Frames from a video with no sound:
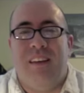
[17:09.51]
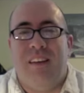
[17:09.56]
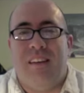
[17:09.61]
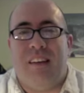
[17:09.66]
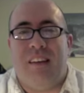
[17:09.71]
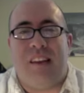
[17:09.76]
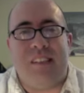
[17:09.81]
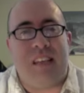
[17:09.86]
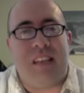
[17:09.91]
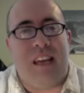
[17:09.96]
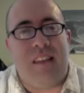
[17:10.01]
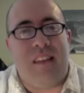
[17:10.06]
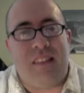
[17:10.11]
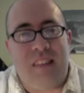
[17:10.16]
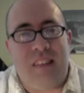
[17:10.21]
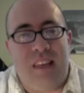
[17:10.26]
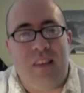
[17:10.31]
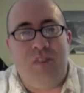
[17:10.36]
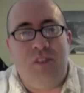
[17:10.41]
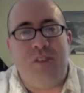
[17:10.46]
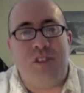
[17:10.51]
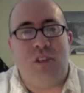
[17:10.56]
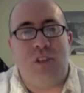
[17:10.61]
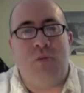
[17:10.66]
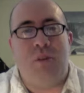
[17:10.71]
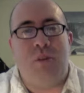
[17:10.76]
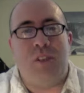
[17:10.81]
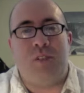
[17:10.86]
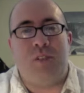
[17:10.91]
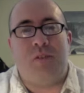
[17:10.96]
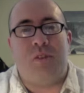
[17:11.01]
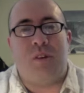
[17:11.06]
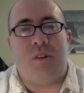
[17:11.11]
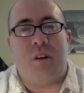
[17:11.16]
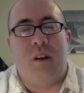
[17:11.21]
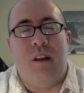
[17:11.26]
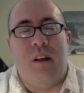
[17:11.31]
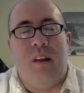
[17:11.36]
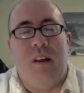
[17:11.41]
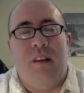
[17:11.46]
Guys, I thank you so much
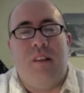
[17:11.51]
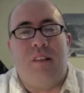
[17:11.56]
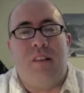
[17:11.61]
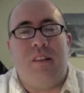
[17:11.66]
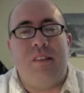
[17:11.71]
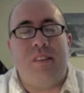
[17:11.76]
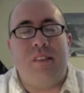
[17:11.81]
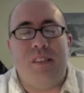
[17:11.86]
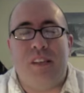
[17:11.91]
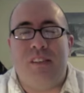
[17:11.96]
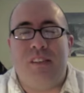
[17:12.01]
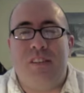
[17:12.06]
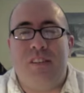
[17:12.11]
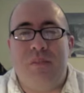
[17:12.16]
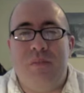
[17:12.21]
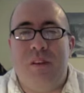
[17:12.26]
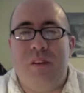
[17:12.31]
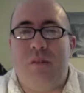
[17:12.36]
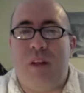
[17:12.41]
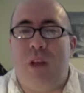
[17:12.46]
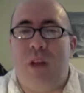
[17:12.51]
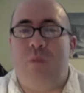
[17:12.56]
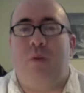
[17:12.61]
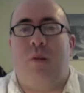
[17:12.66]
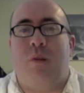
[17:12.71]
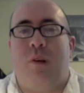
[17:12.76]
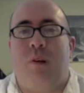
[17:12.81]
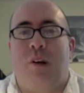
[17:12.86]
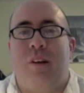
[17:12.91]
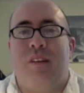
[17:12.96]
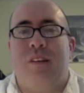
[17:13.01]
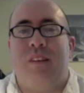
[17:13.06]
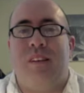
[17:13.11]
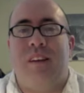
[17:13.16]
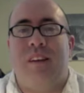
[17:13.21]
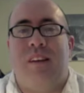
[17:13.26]
for listening to me ramble on.